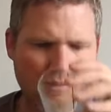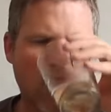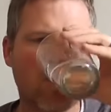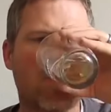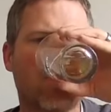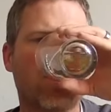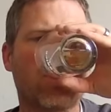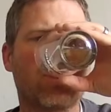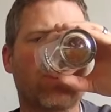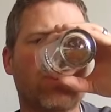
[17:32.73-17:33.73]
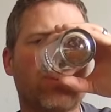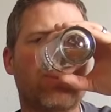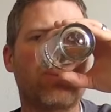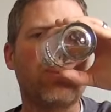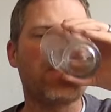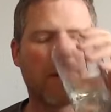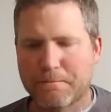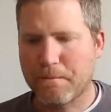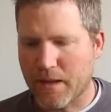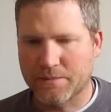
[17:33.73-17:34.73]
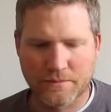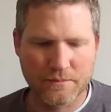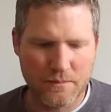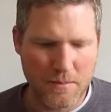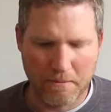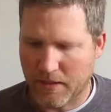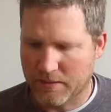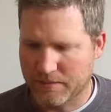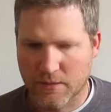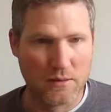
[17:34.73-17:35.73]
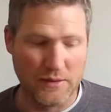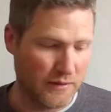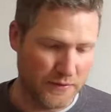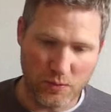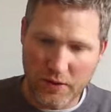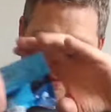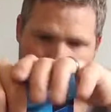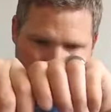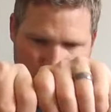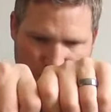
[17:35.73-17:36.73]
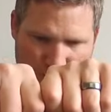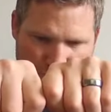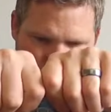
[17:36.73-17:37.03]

Pure or a big Berkey filter, great. Just make sure you